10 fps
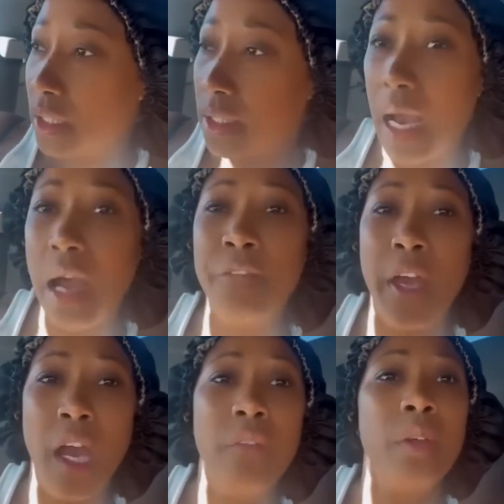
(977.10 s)
it's time
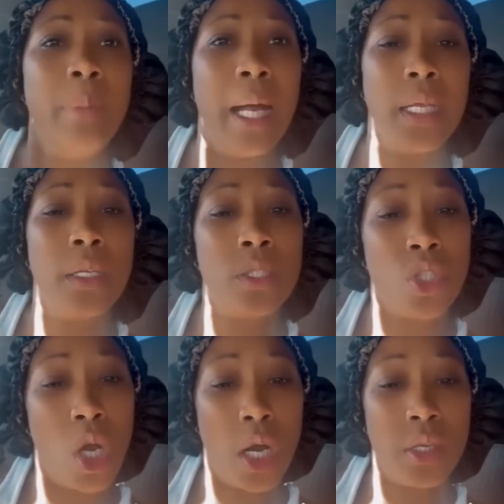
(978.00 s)
for everybody to
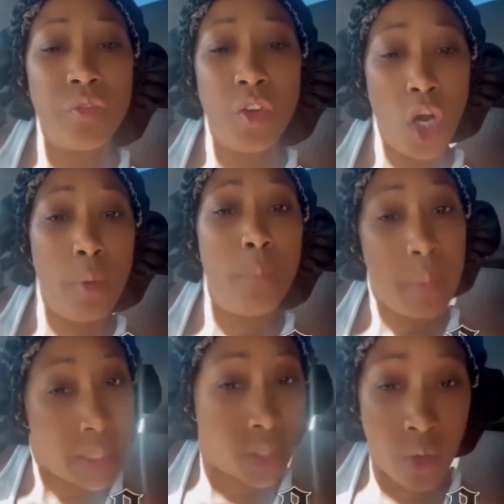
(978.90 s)
start for her
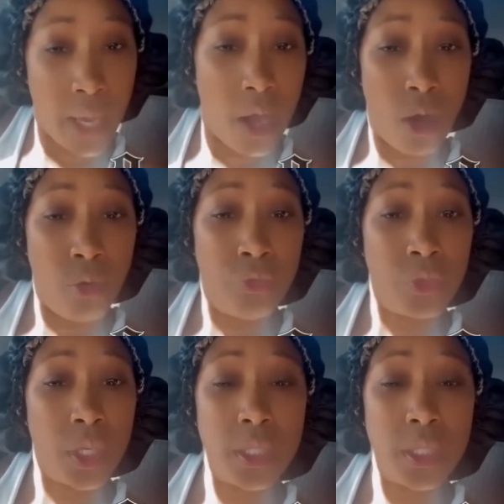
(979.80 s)
mental health.